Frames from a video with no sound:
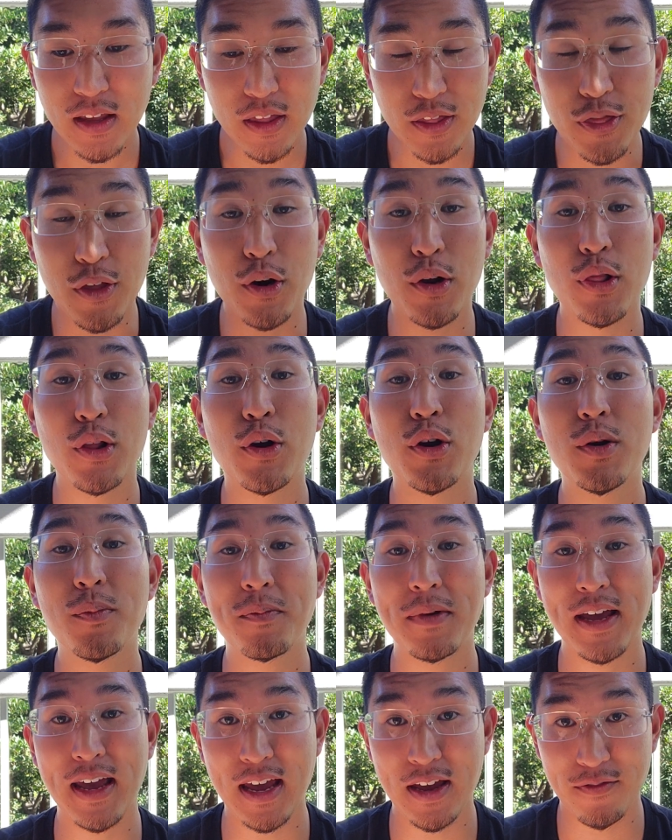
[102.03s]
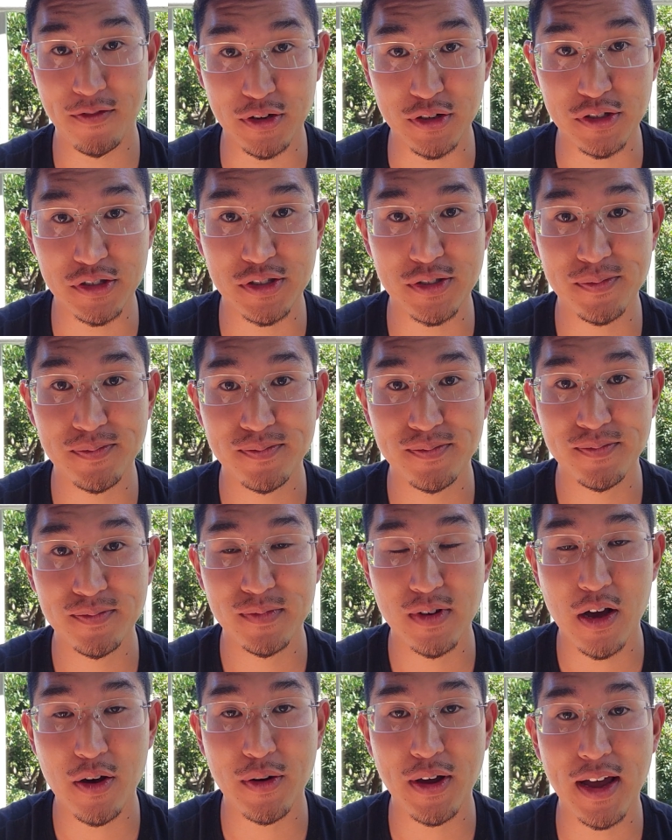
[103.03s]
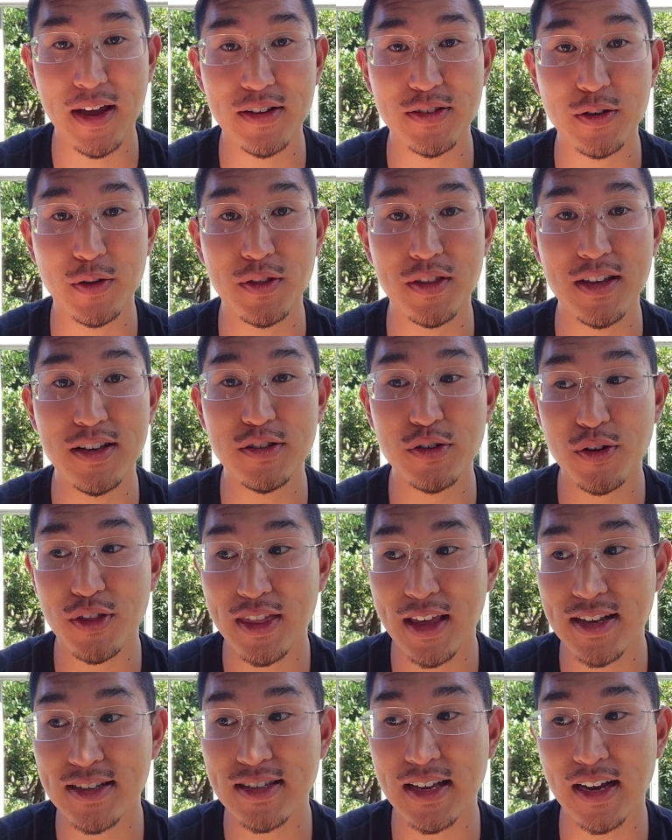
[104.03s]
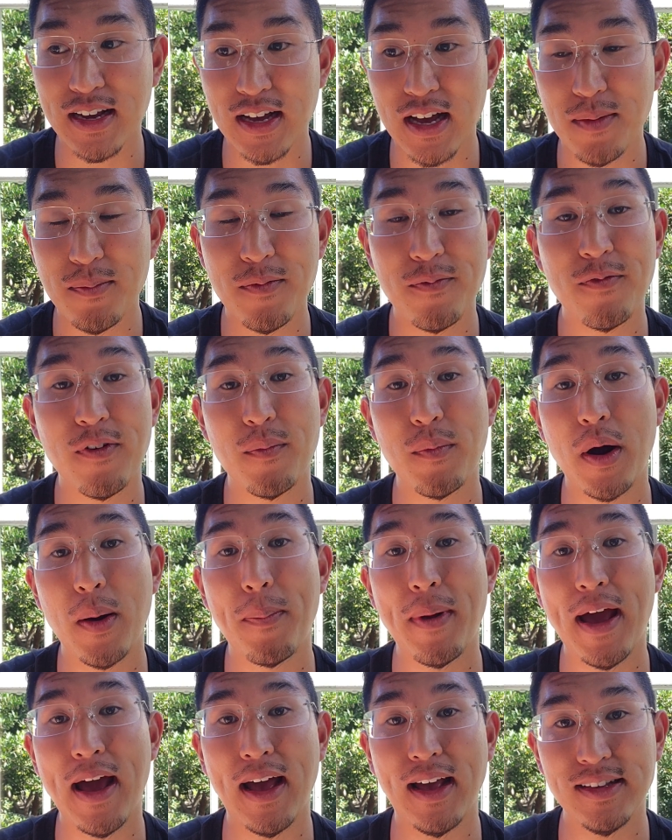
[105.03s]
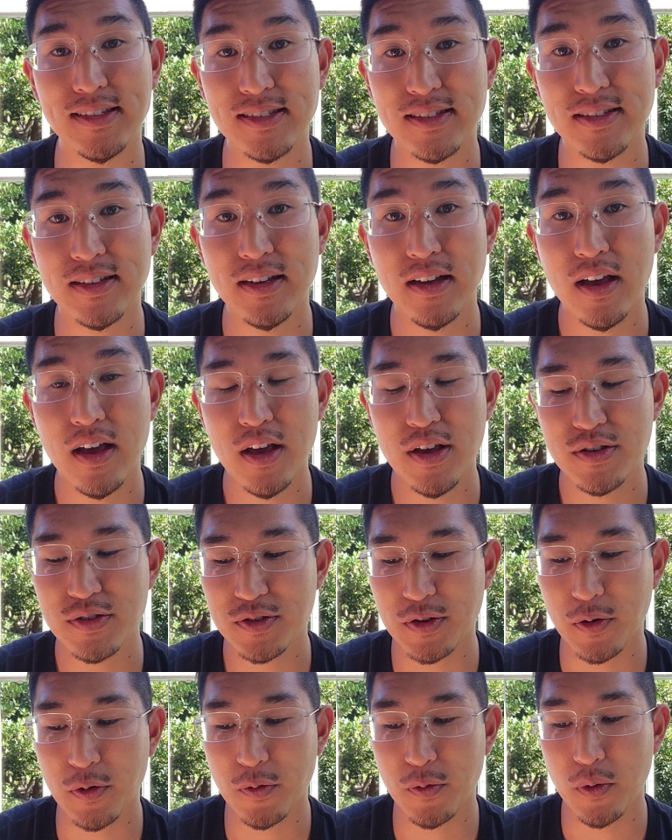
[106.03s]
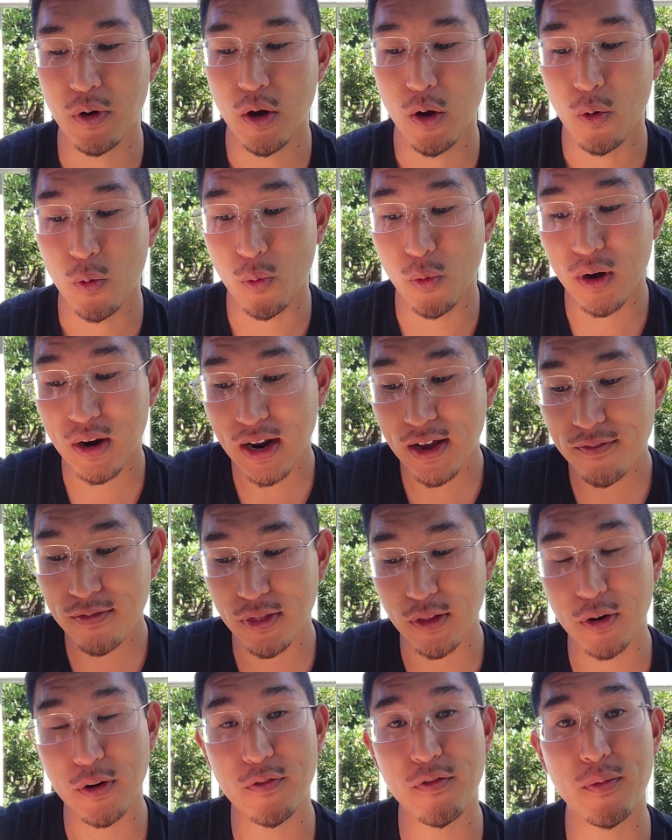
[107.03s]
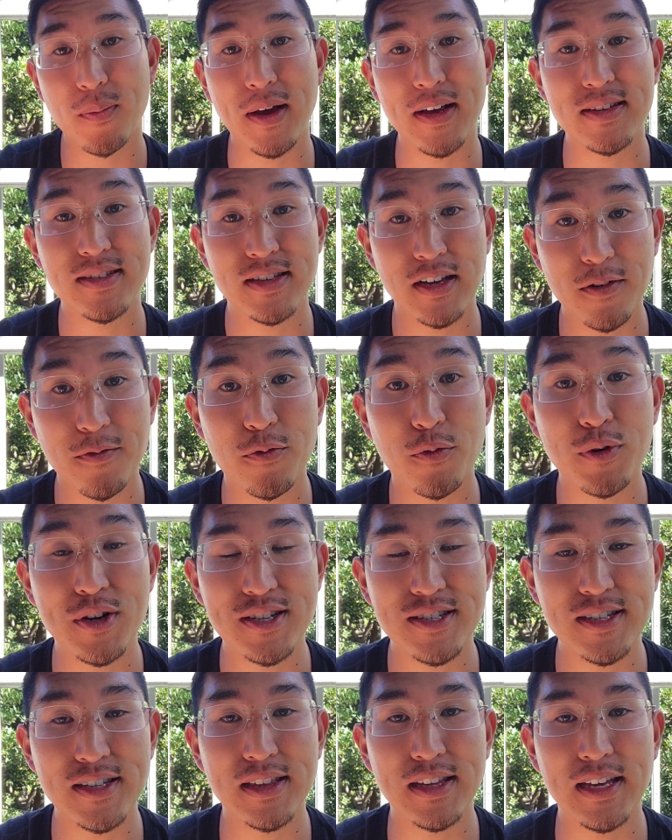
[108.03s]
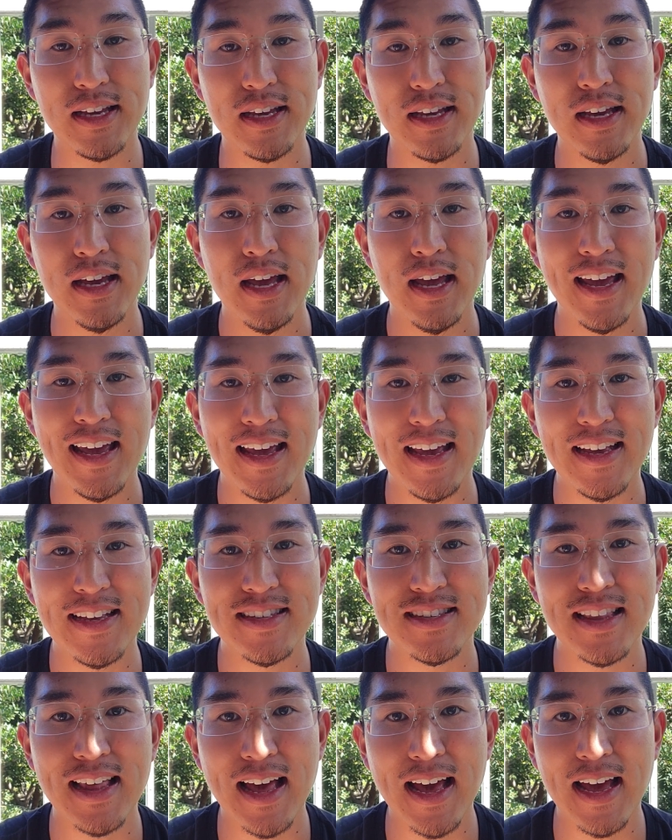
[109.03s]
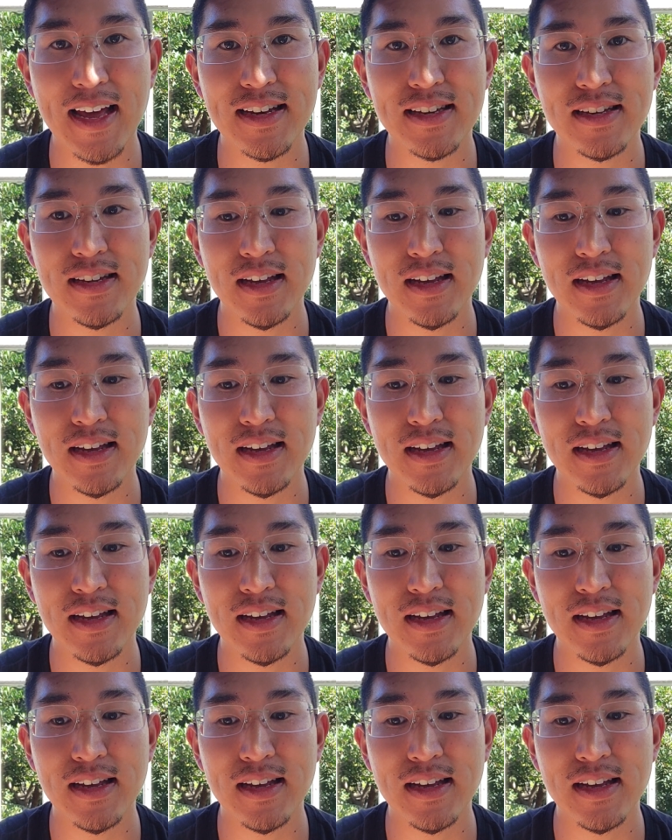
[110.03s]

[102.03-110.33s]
they're learned behaviors. Okay, so these are things that come from our past. So what I've learned for myself recently is that